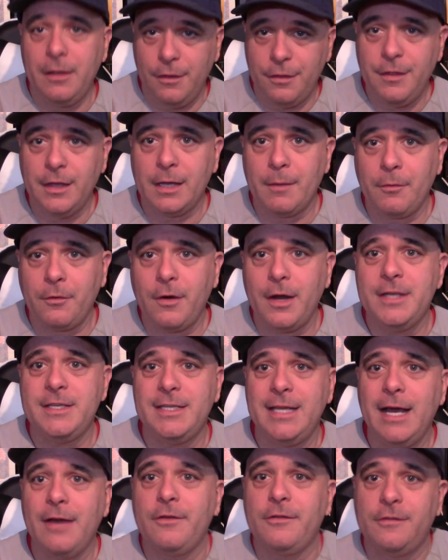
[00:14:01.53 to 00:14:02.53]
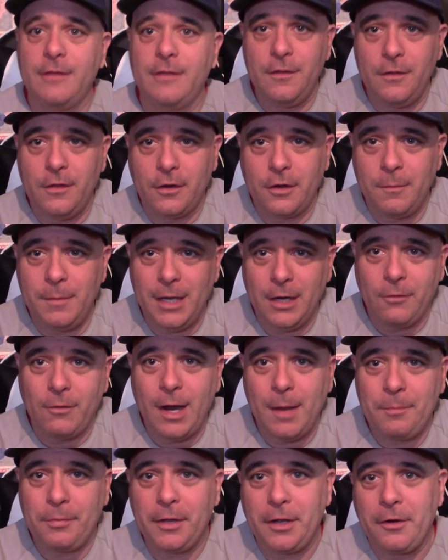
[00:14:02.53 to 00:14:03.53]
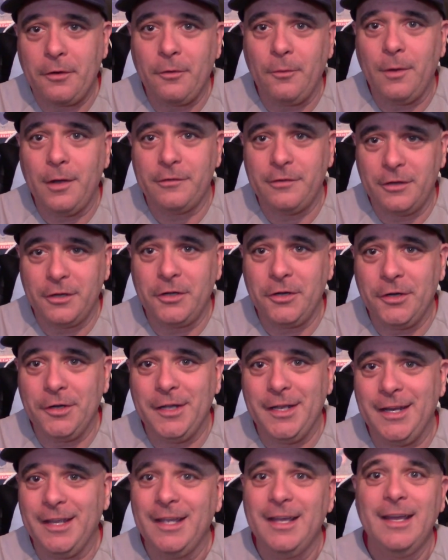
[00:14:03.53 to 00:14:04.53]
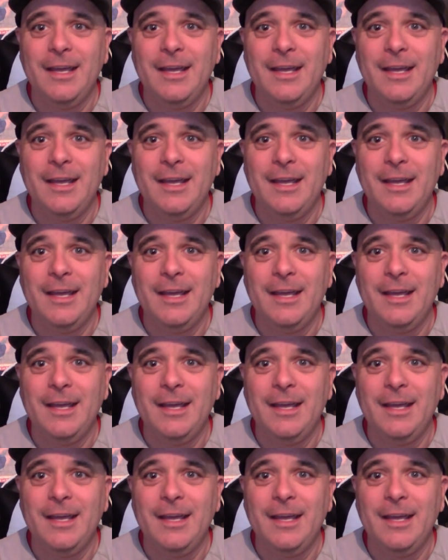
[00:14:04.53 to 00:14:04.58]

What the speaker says: You think I'm crazy now to say could be a great player who wasn't good.